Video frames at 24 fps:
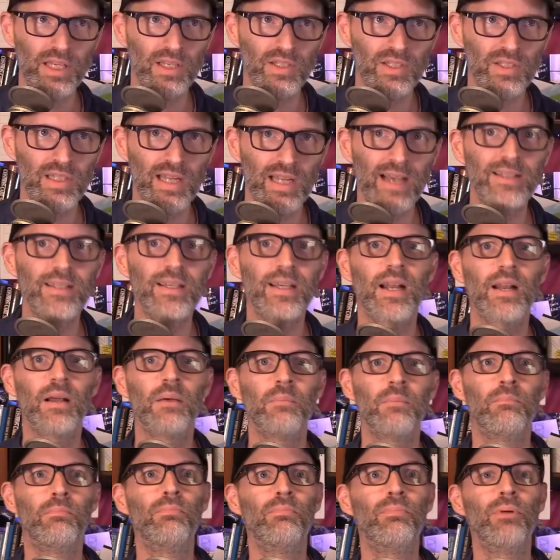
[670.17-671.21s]
because now you got
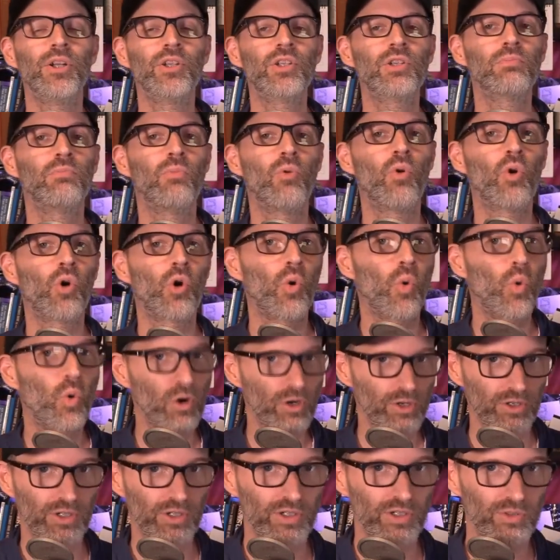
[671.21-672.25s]
a bunch more
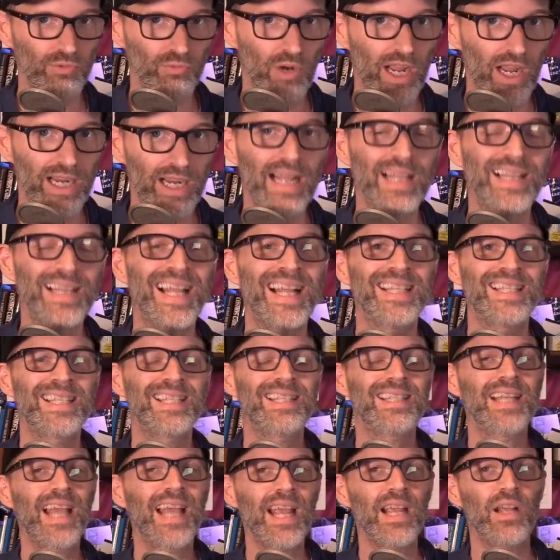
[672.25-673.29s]
orders, right? And that
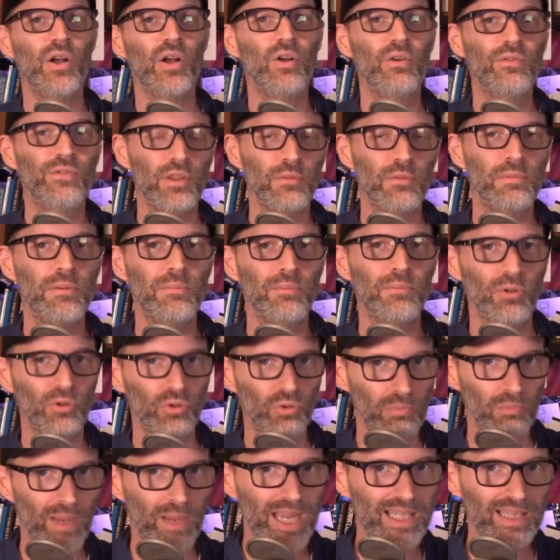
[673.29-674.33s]
scale for the people
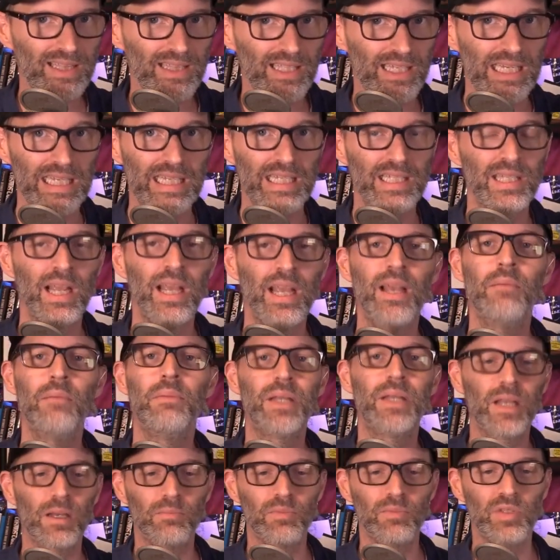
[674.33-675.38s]
who make these
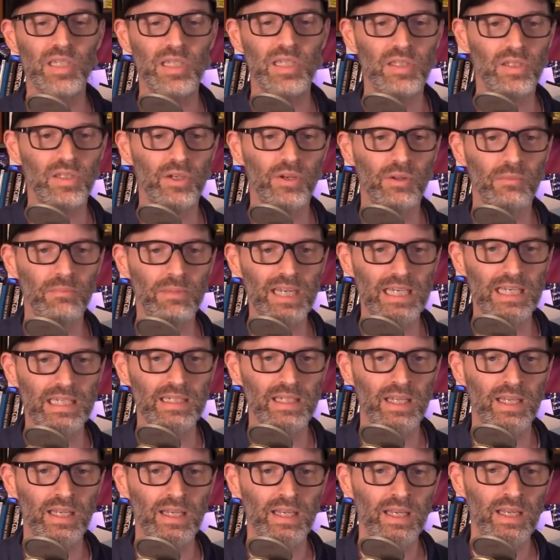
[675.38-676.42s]
becomes easier to
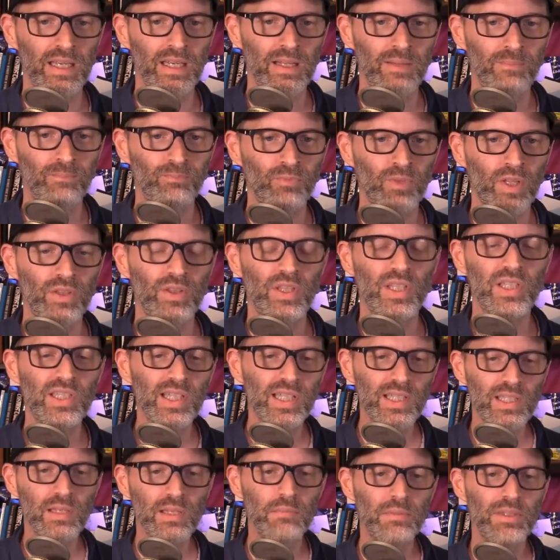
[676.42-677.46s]
meet. The
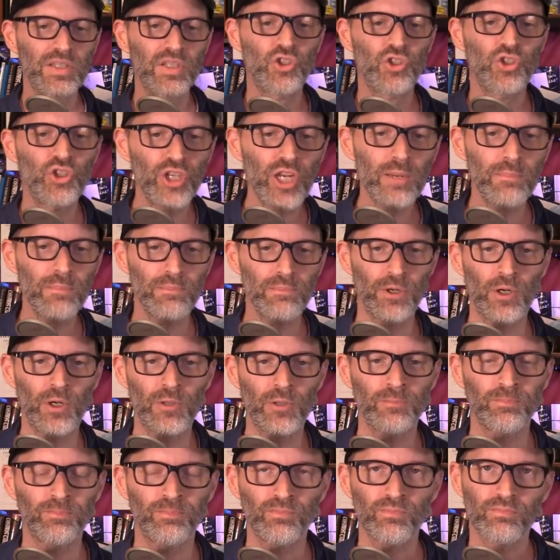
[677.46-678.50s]
system is
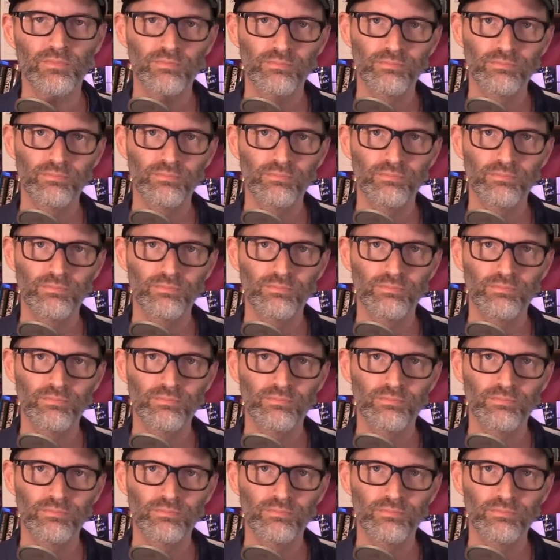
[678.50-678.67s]
cheaper